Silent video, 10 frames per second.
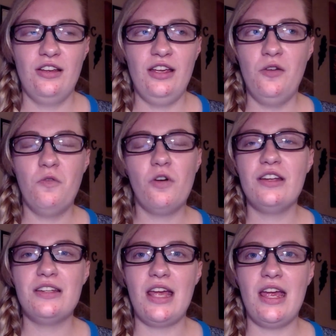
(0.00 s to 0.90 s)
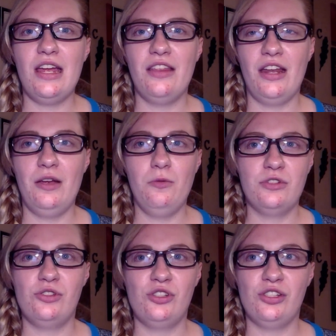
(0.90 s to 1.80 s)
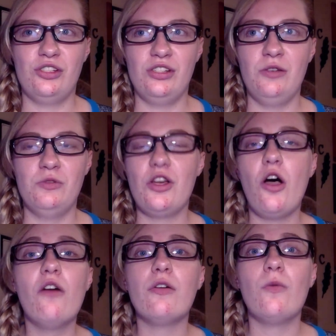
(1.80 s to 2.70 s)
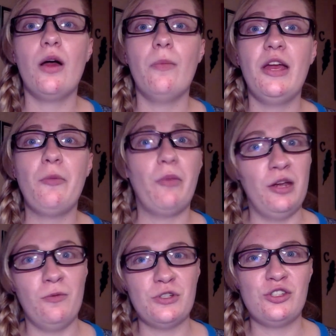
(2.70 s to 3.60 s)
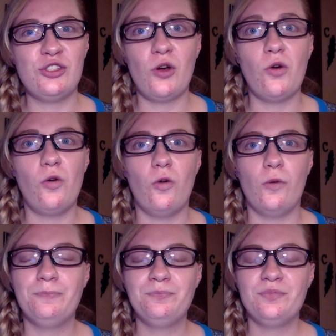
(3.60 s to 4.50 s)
in one day that it was overwhelming, but it was so cool.